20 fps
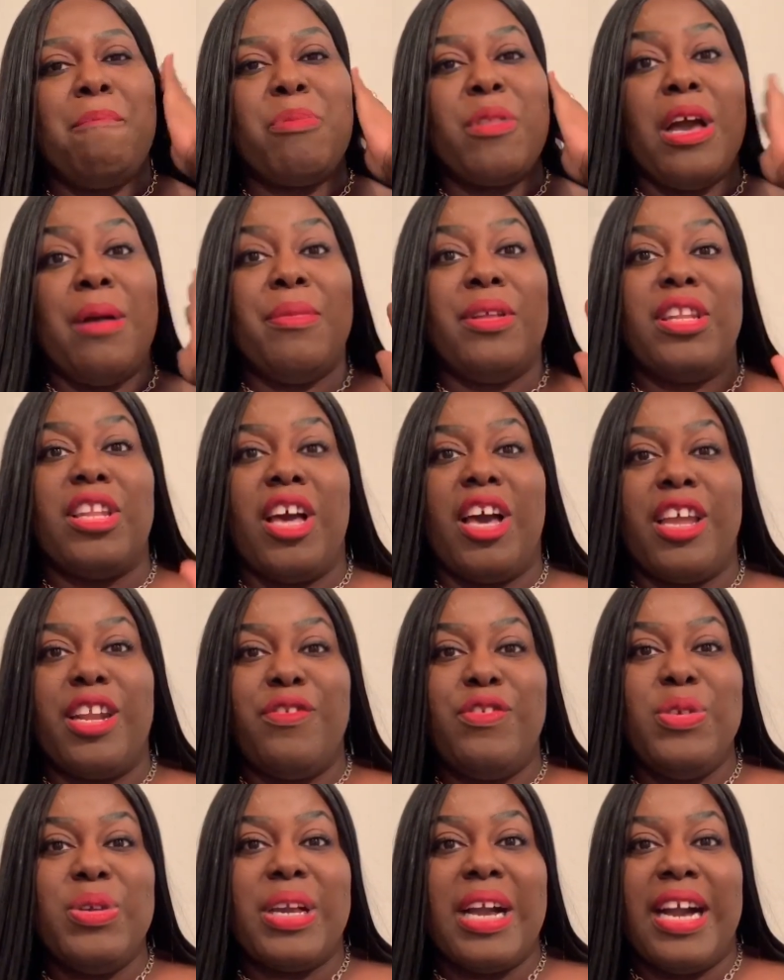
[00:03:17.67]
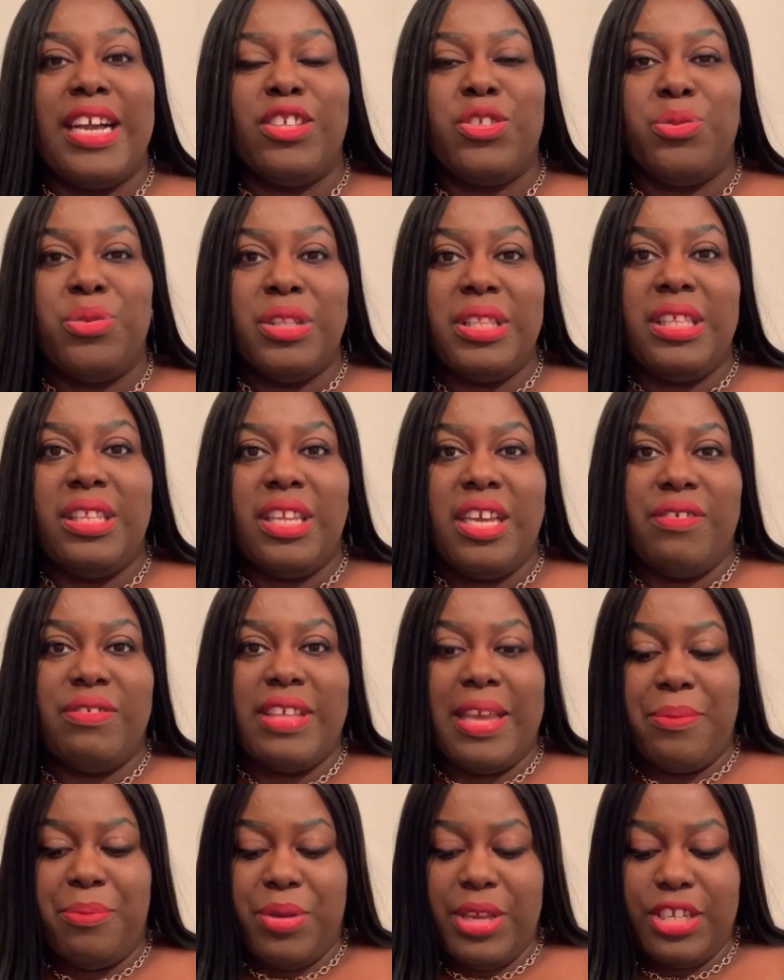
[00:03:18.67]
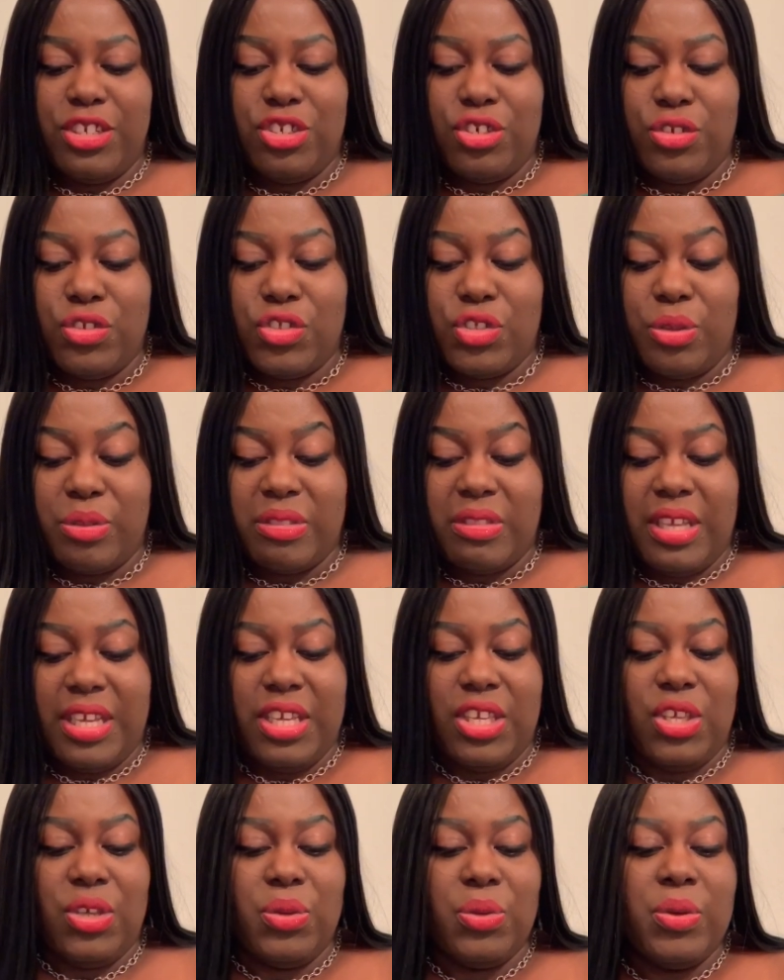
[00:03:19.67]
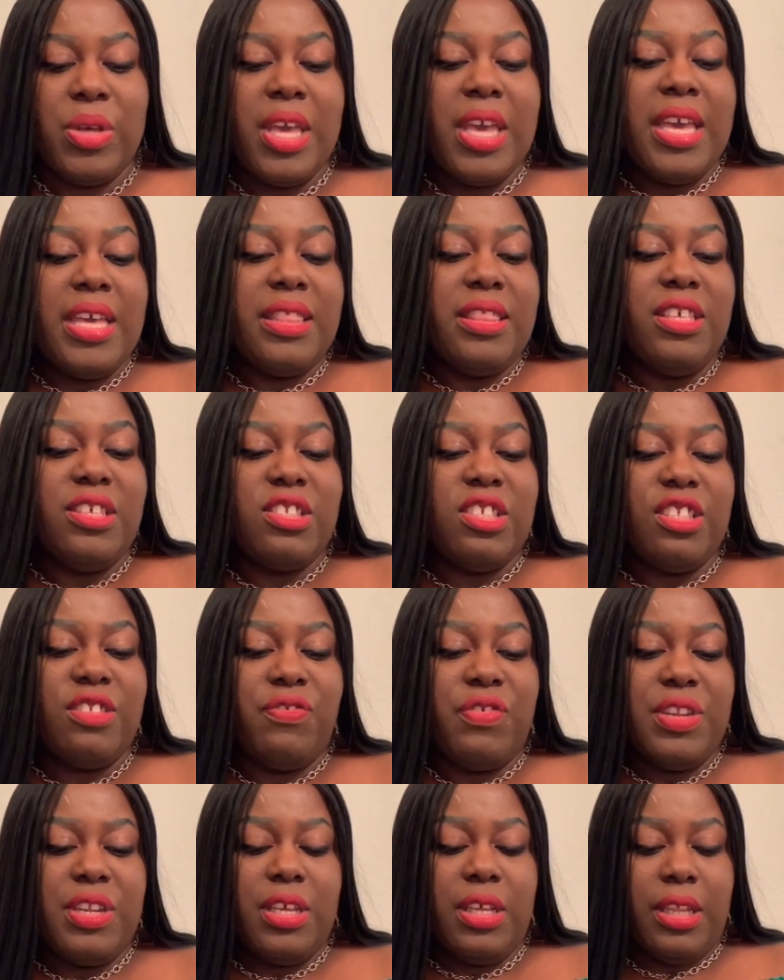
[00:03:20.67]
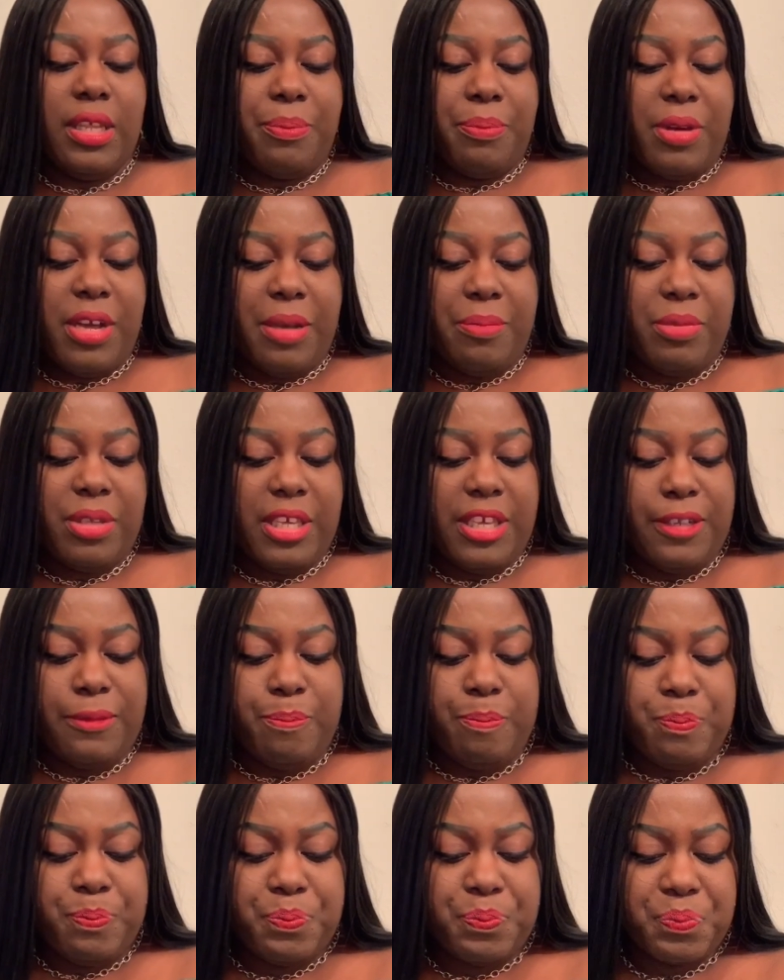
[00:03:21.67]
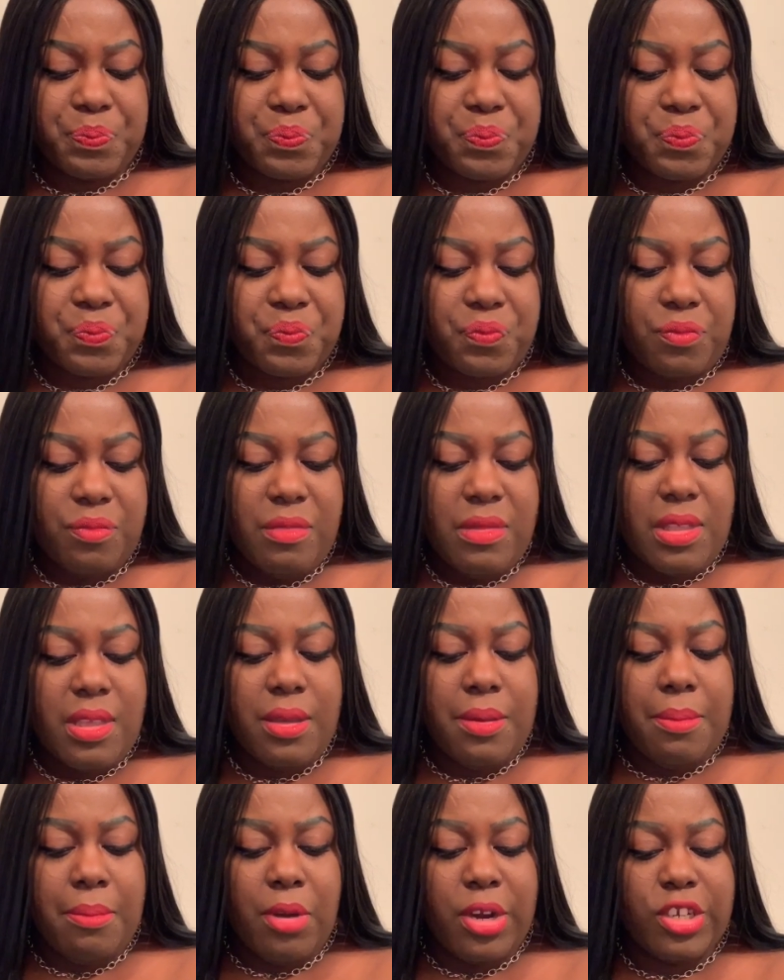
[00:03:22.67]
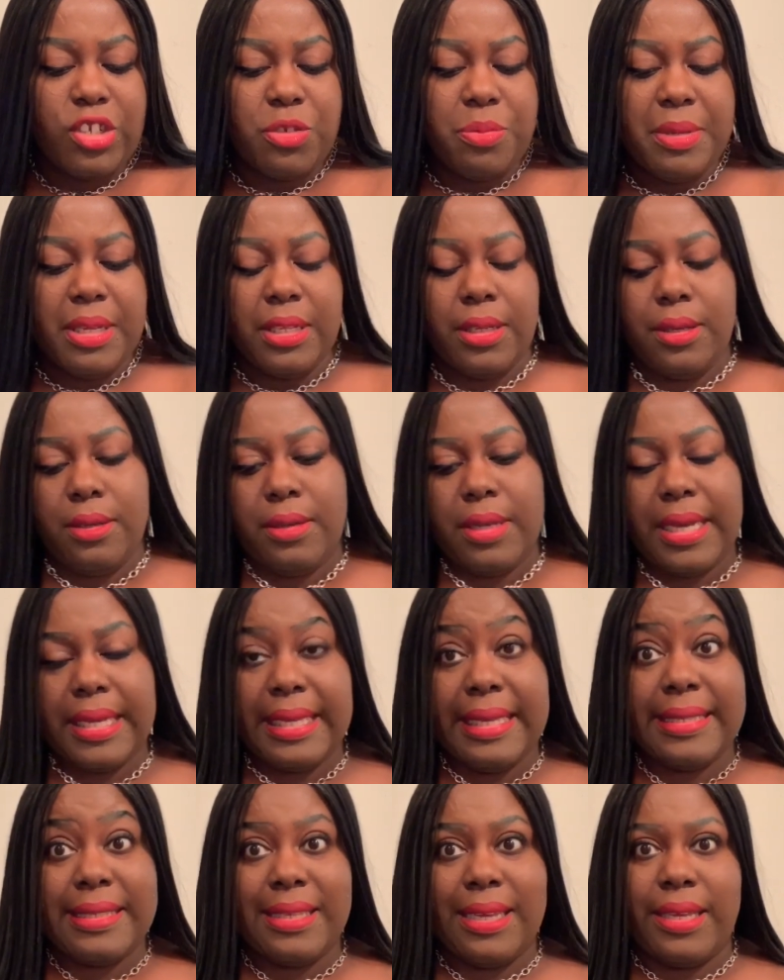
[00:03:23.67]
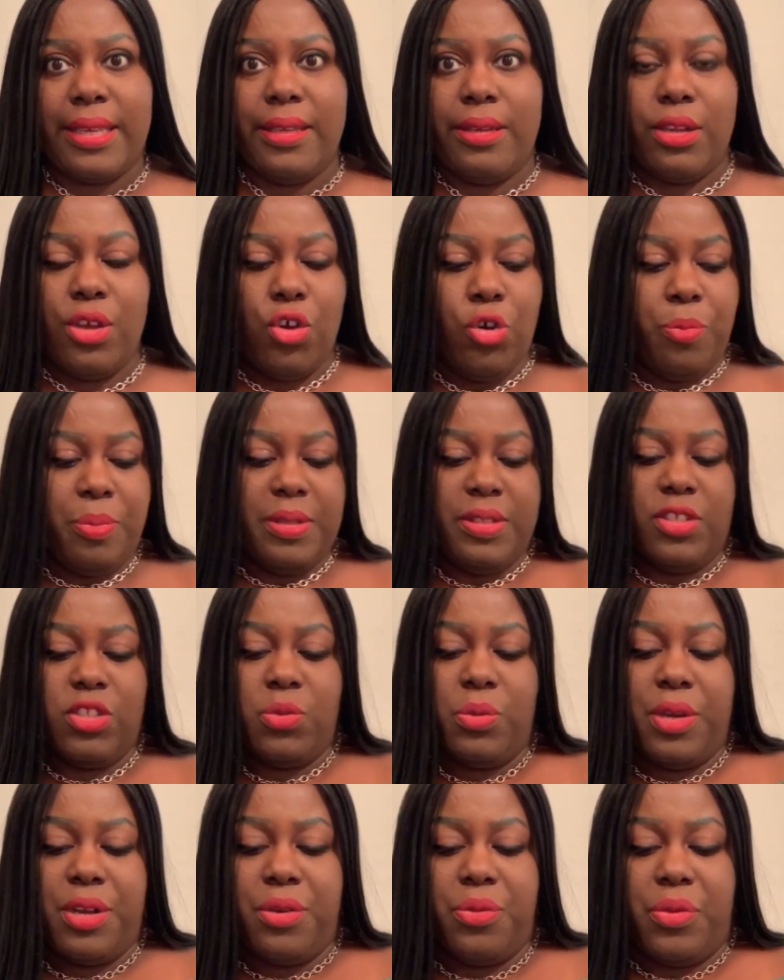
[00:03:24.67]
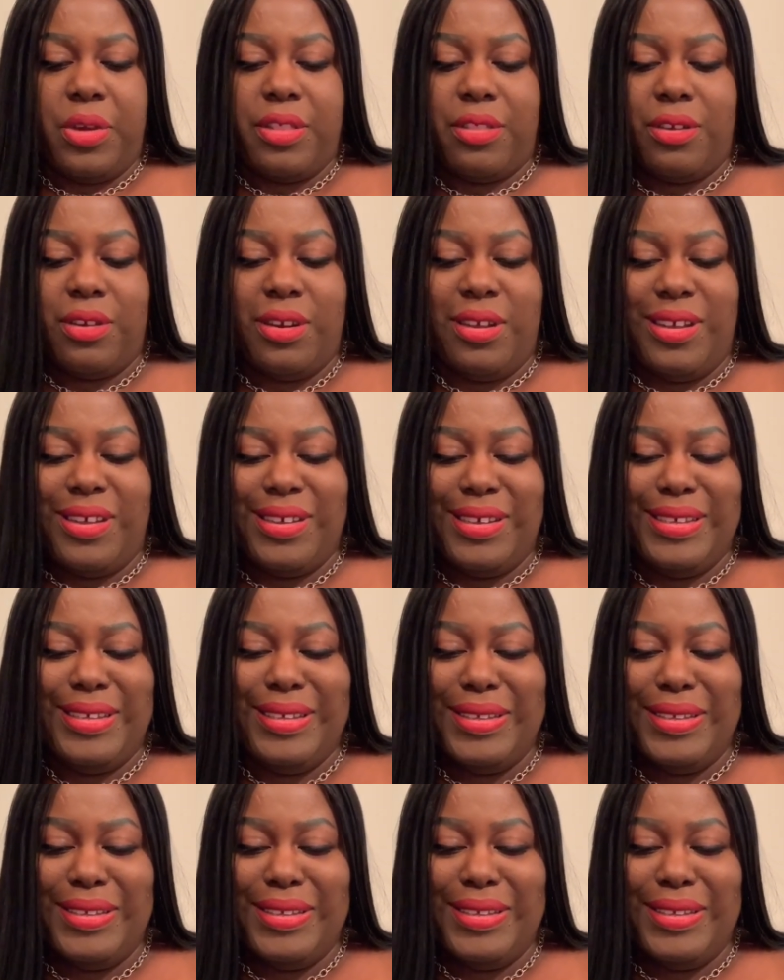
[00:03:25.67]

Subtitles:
A lot of you guys really love that picture, so thank you. This is vanilla pumpkin marshmallow. I guess I can open sweater weather, huh?